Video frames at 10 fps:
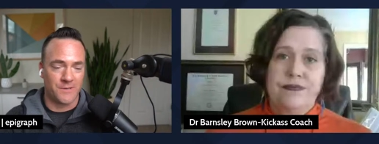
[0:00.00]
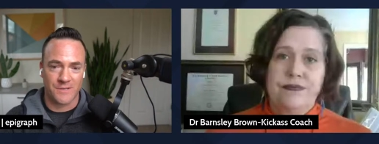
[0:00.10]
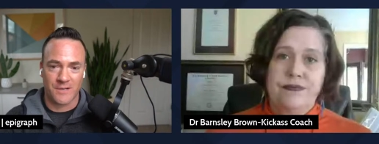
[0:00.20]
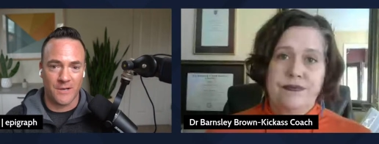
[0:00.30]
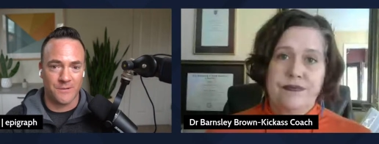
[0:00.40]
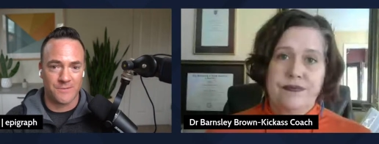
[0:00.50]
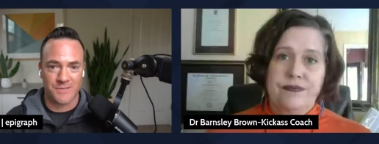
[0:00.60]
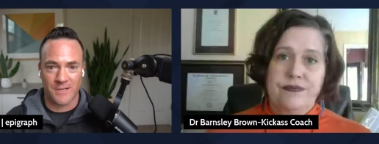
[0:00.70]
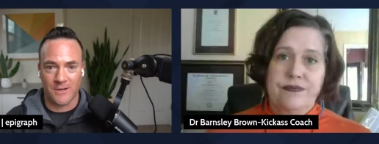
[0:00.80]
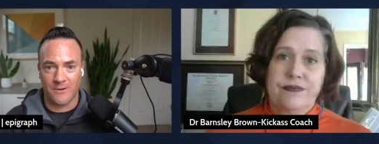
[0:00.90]
Speaker 1: as a coach.
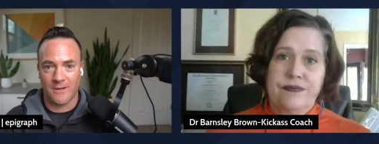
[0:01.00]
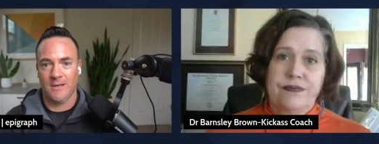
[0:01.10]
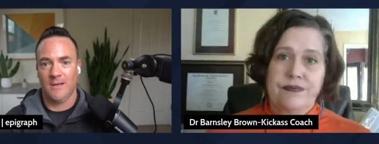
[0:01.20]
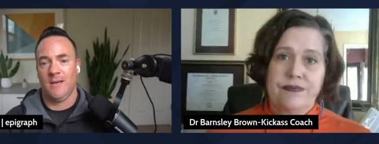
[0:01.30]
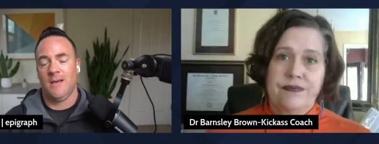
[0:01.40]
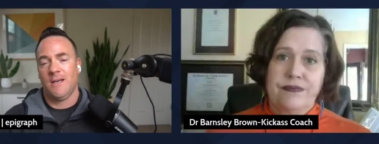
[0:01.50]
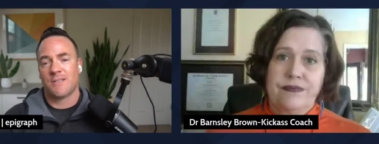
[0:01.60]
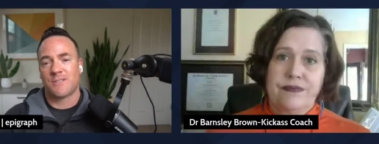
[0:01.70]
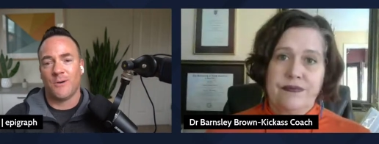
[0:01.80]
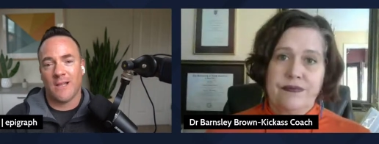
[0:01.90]
So
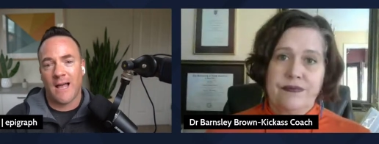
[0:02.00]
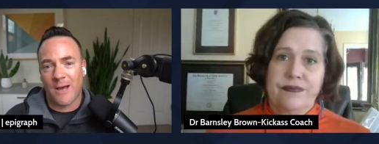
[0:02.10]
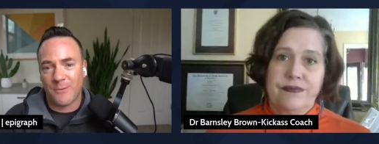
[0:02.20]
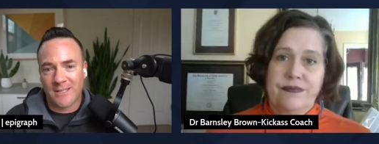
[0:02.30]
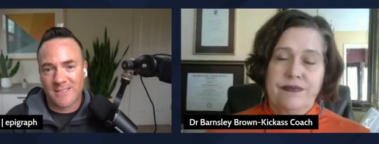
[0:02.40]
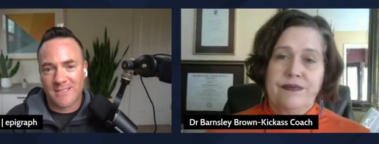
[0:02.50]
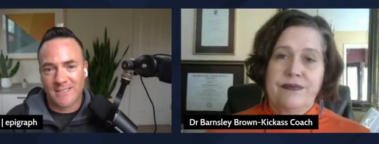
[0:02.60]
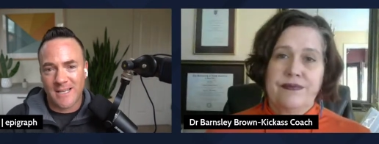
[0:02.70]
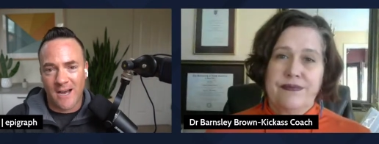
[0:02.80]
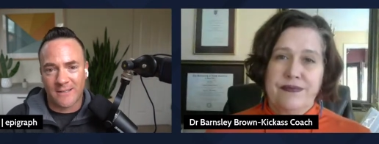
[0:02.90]
so glad we could sit
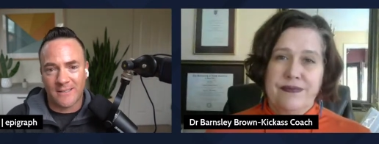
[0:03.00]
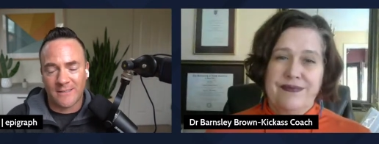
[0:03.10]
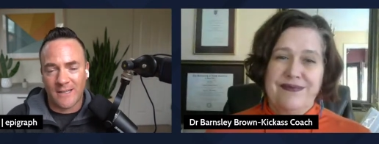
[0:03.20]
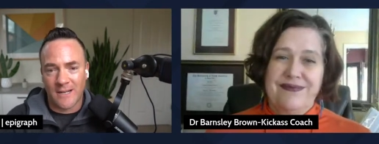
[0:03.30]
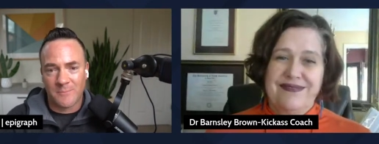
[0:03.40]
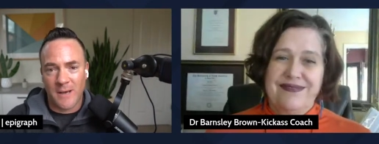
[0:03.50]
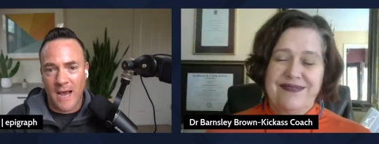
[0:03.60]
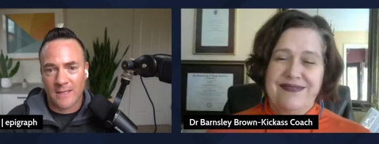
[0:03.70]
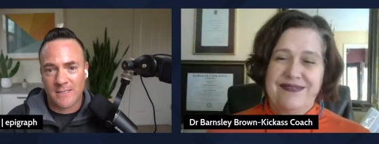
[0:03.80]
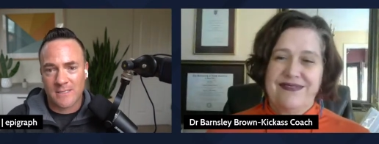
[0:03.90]
down and, and
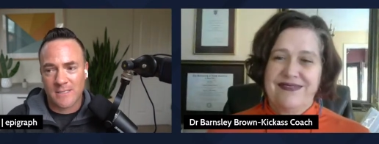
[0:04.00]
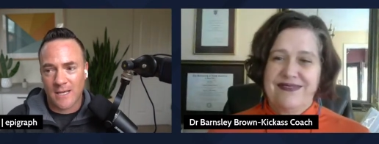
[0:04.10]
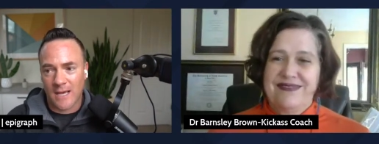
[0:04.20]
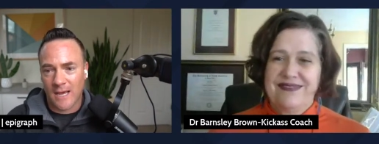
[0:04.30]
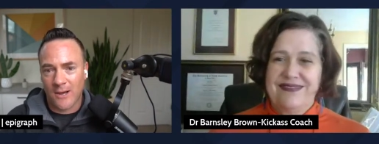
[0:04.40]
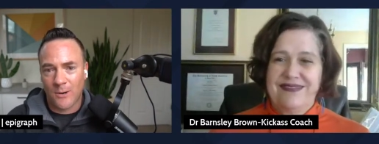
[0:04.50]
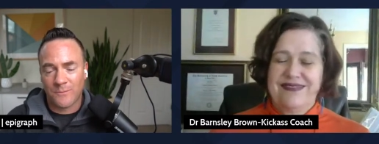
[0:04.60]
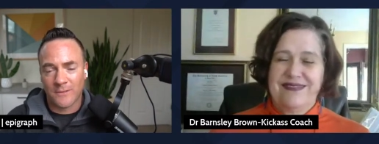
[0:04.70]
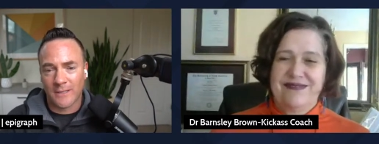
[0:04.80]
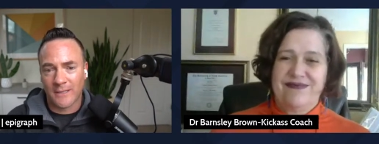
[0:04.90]
unpack this today.
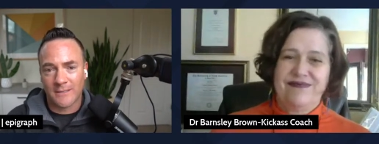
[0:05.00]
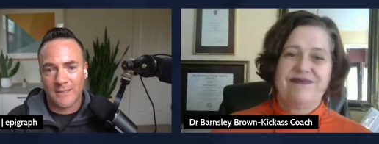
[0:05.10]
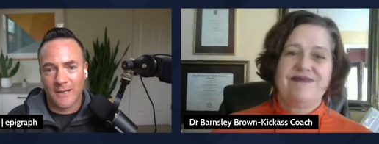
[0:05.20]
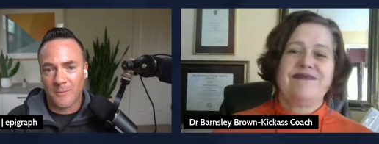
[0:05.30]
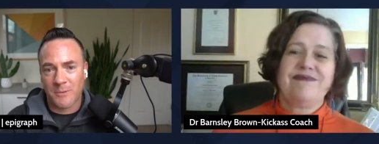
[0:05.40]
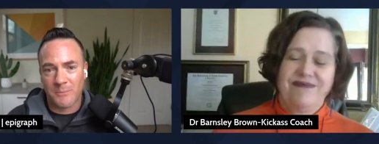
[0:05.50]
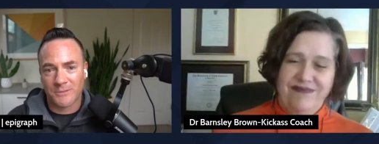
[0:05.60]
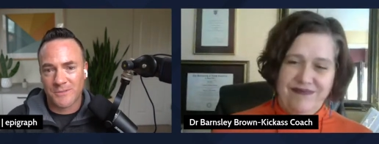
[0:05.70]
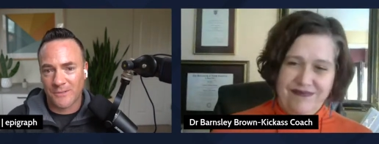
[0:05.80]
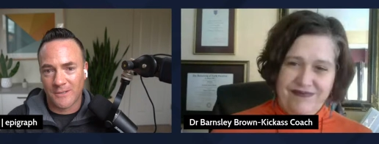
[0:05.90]
Hopefully, you know, people
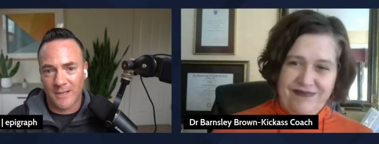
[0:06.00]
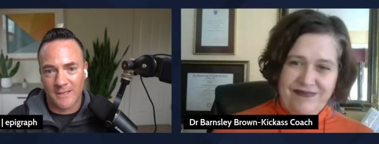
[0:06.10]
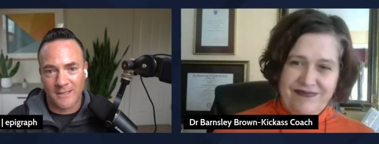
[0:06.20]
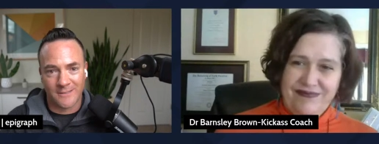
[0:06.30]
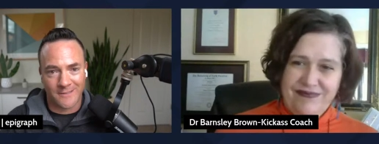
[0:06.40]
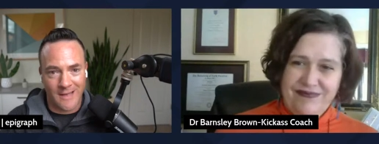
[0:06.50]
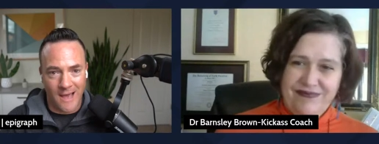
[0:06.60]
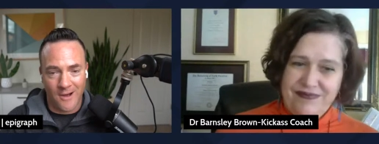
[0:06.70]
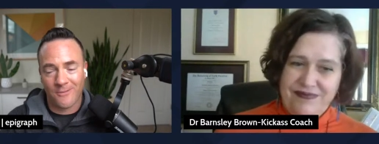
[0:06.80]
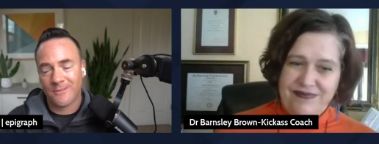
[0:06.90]
tuning in either
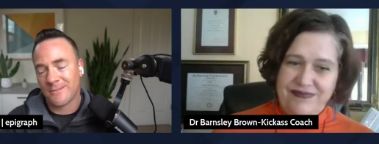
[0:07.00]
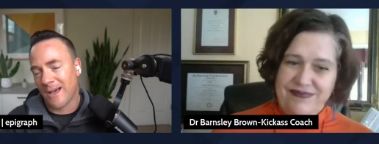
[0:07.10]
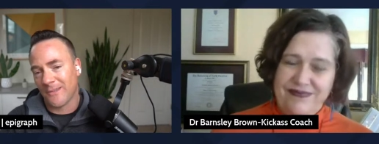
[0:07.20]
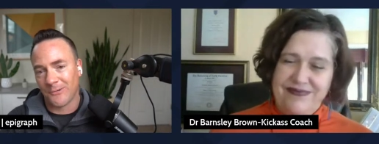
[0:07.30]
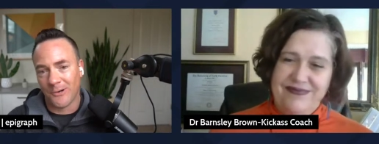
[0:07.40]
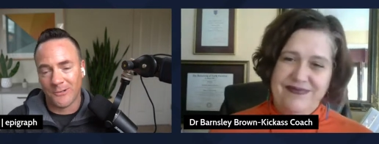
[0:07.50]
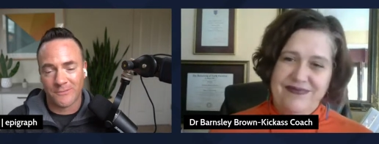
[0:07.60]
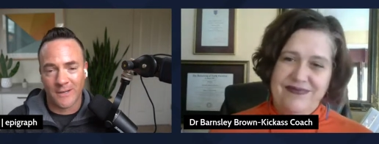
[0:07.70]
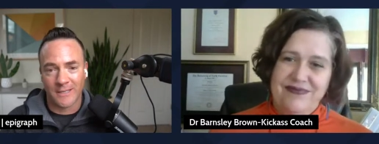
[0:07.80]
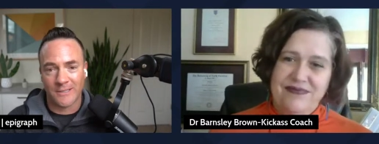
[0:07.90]
now down the road to
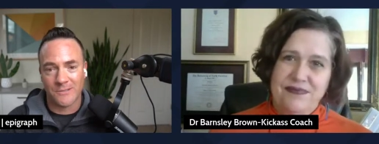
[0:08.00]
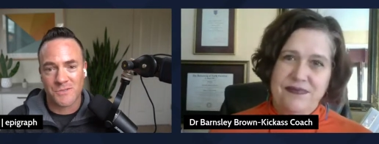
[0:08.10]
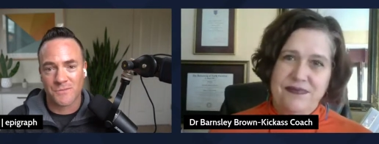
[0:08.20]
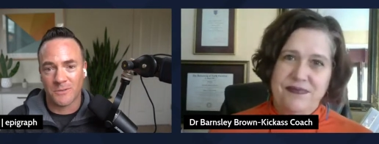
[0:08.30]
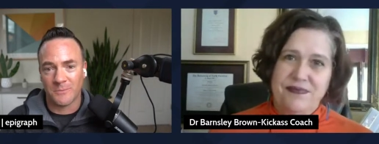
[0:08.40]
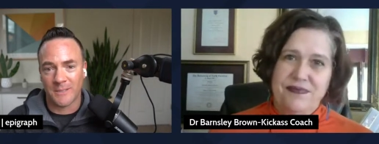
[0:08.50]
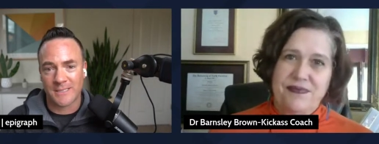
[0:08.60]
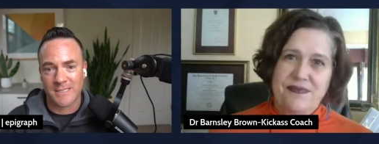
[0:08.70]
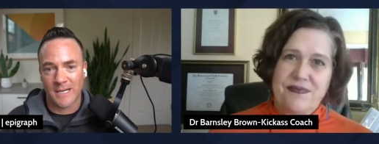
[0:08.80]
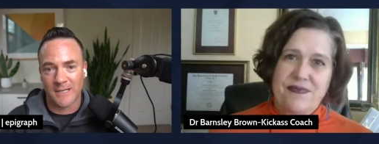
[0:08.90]
find it useful.
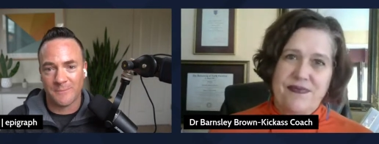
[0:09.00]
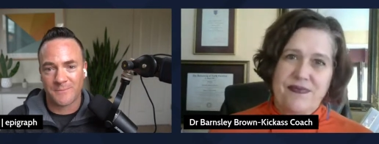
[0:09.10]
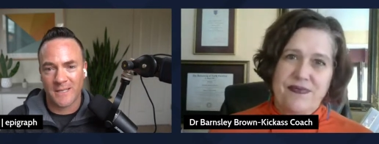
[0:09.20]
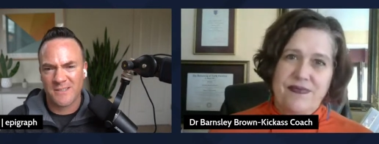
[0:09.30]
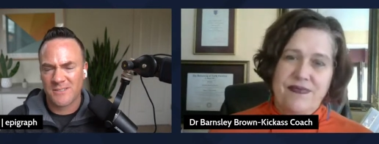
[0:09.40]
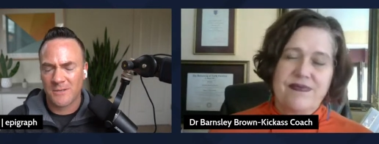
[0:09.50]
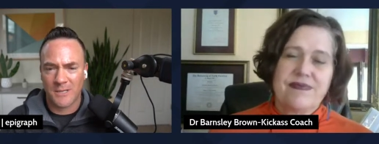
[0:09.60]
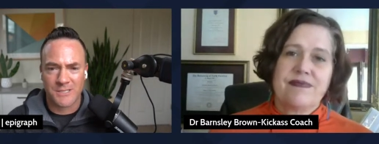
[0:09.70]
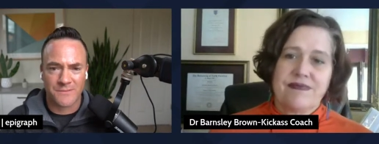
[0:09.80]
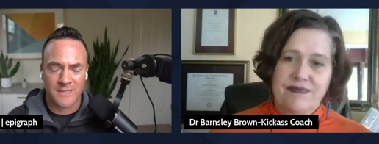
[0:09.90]
But um, thank you so
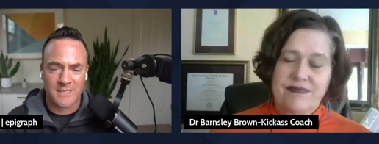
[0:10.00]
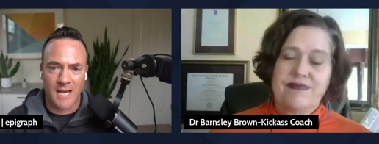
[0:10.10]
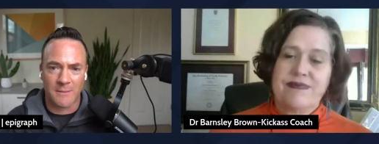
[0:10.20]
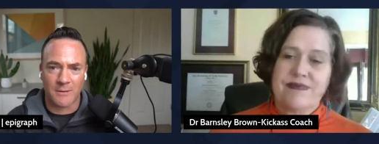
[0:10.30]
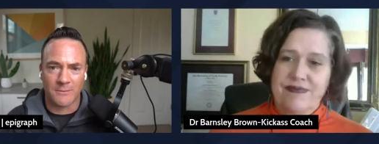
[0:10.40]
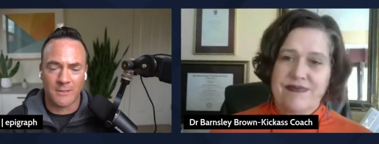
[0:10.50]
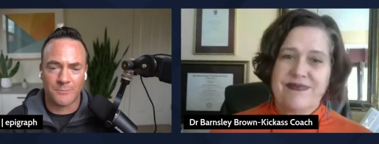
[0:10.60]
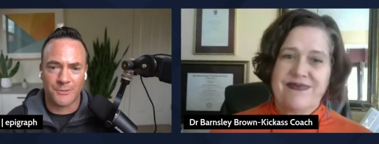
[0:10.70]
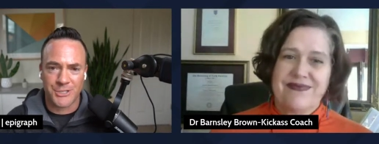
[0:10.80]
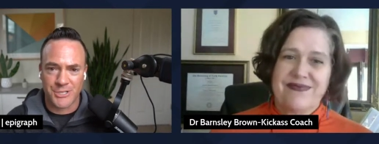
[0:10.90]
much for the time. I really
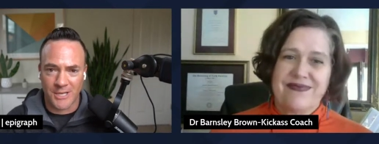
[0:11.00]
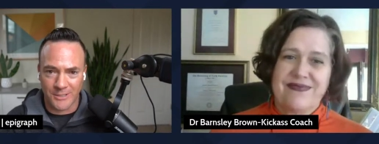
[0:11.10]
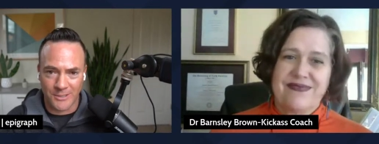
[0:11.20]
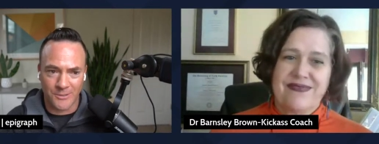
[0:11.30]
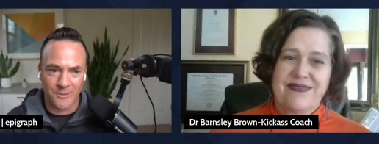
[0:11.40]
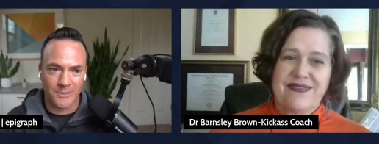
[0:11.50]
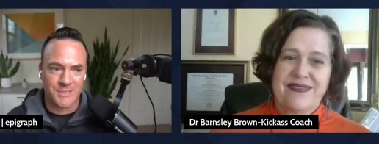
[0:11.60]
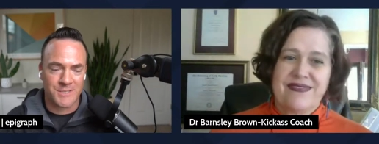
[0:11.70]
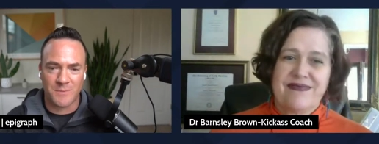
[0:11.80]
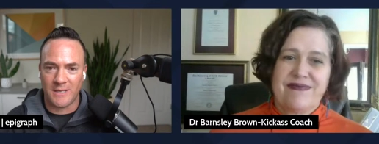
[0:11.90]
appreciate you and
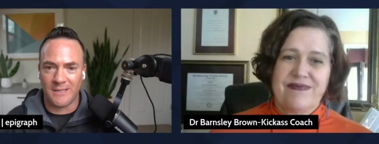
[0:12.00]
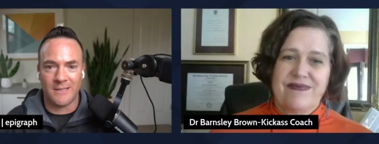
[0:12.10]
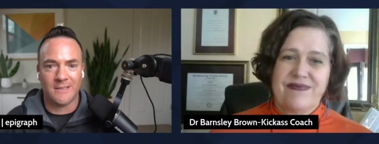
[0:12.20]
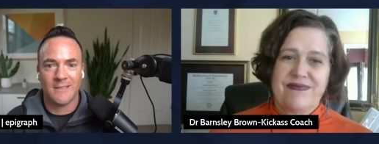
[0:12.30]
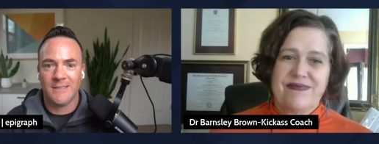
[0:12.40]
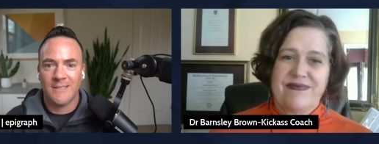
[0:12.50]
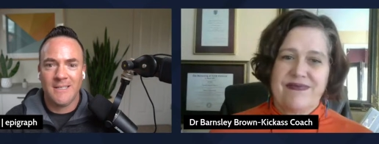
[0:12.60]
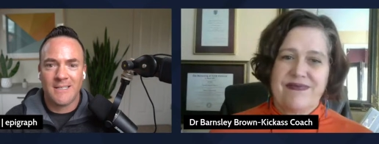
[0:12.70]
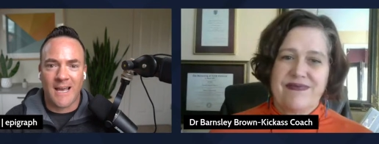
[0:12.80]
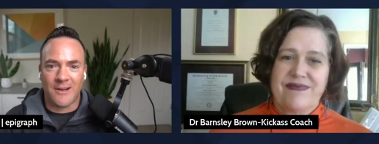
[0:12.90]
just being in
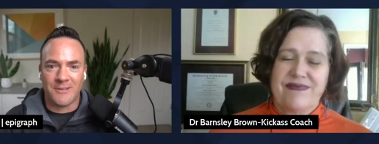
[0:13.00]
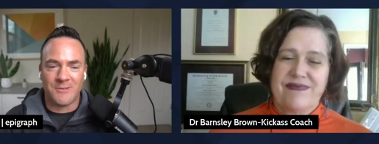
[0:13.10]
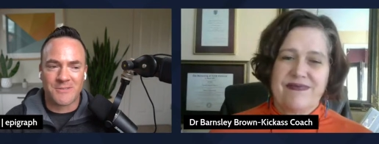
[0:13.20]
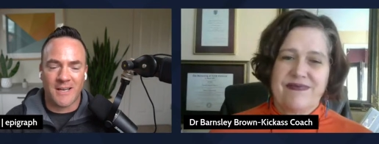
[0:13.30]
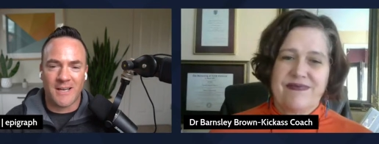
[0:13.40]
counting you as a,